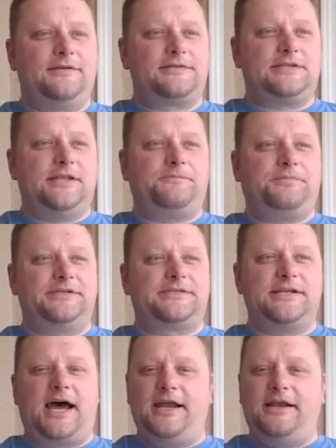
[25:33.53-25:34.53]

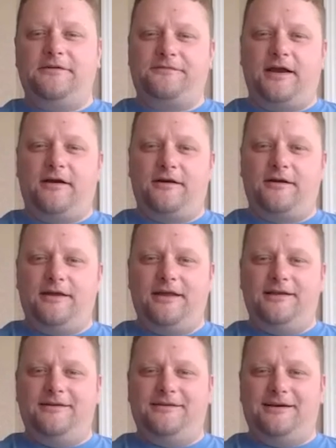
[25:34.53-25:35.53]
sleepless night affair
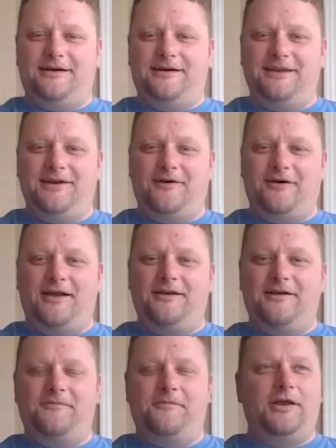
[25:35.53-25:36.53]
and uh, you know
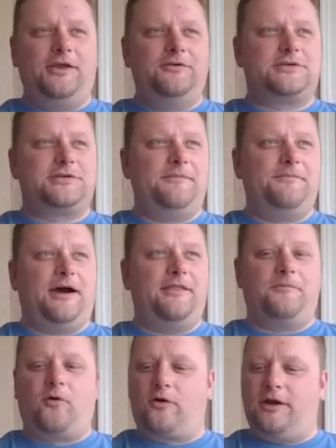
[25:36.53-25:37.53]
I usually by
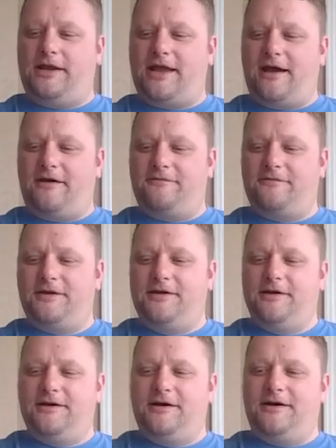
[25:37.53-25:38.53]
the morning have
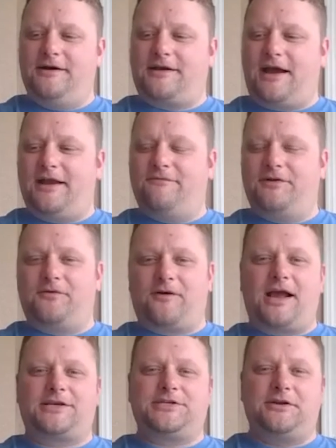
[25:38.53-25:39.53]
uh, kind of a
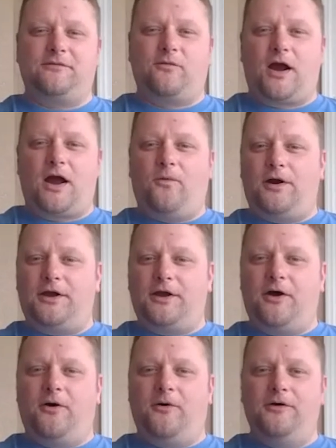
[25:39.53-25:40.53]
direction of where I want to
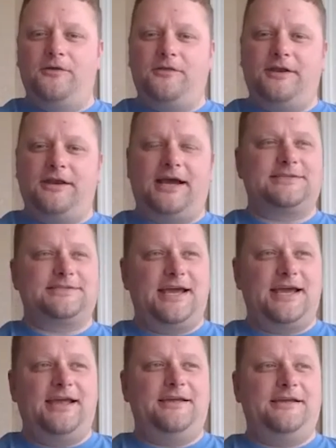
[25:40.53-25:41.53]
go the next
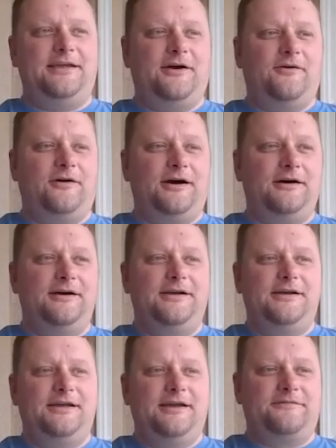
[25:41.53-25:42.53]
day. You know, uh,
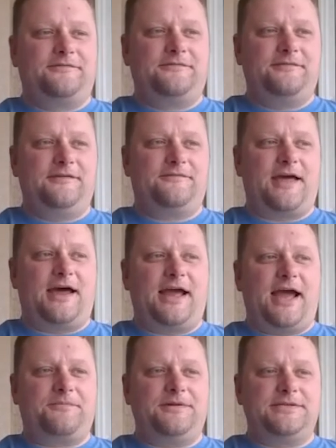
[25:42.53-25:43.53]
if if that
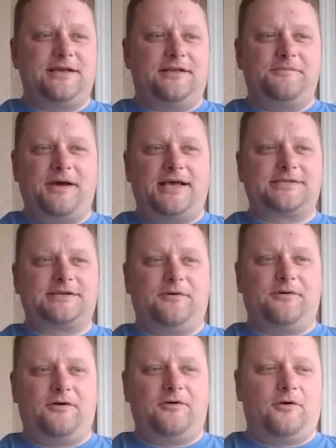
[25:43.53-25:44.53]
happens on the
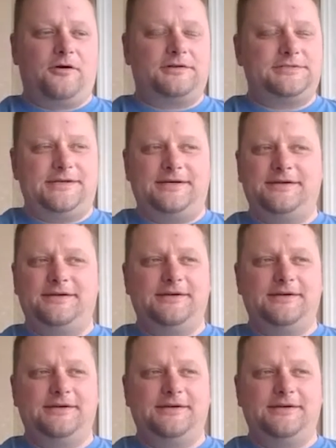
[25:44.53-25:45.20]
basketball court, uh,